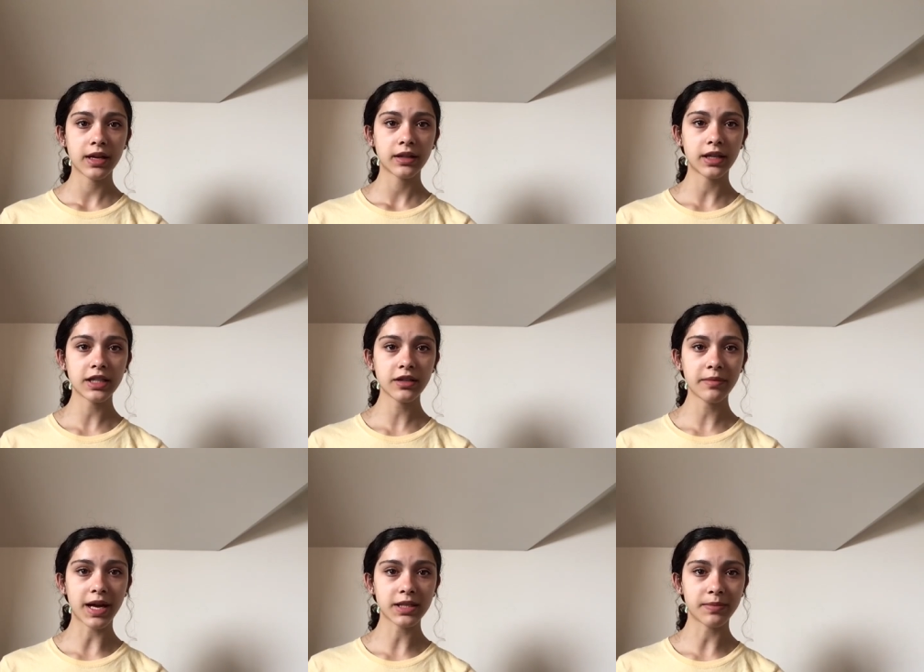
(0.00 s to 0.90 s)
glacier
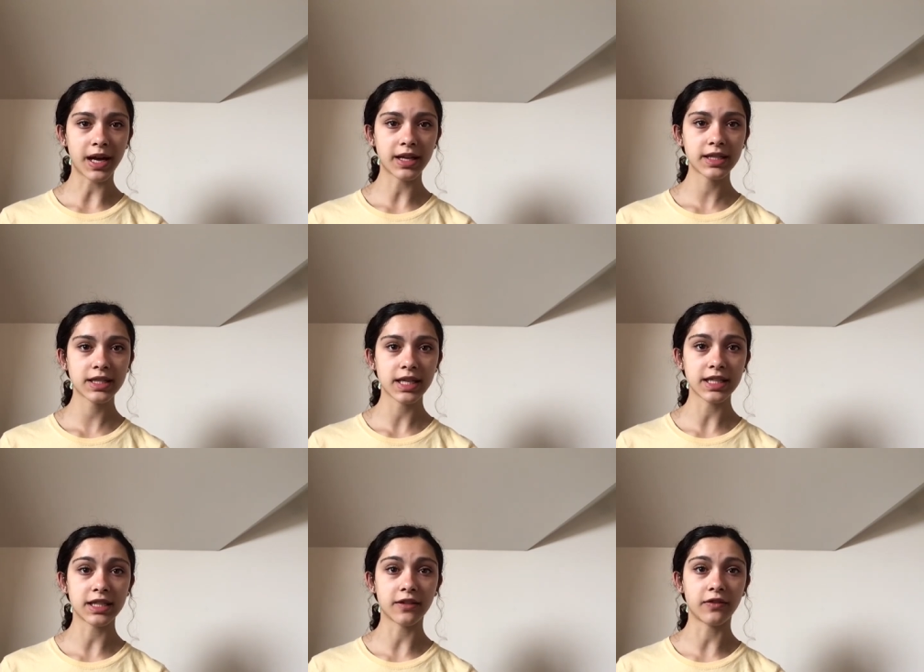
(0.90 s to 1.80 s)
mass balance
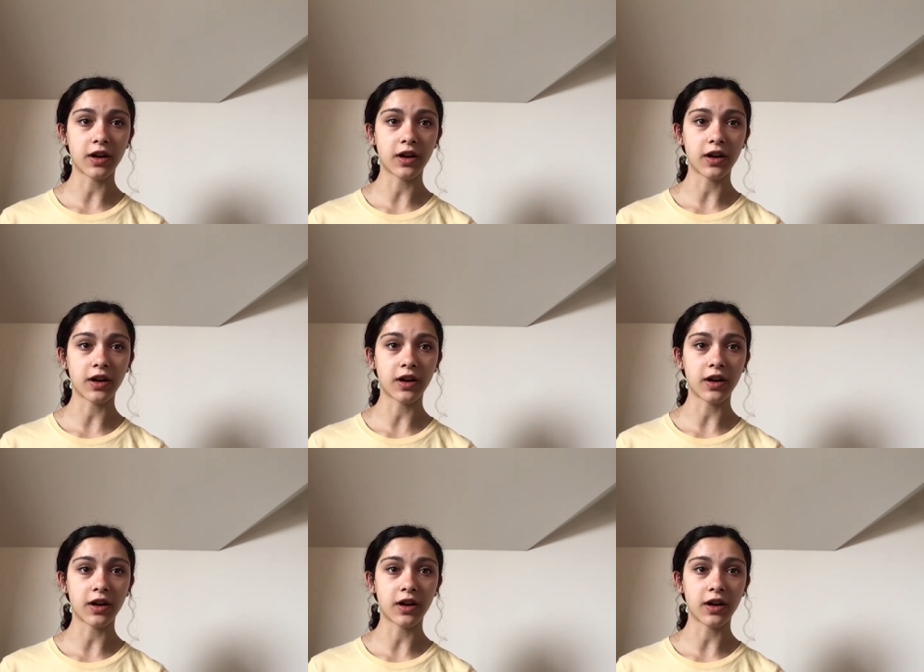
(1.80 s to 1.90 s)
is the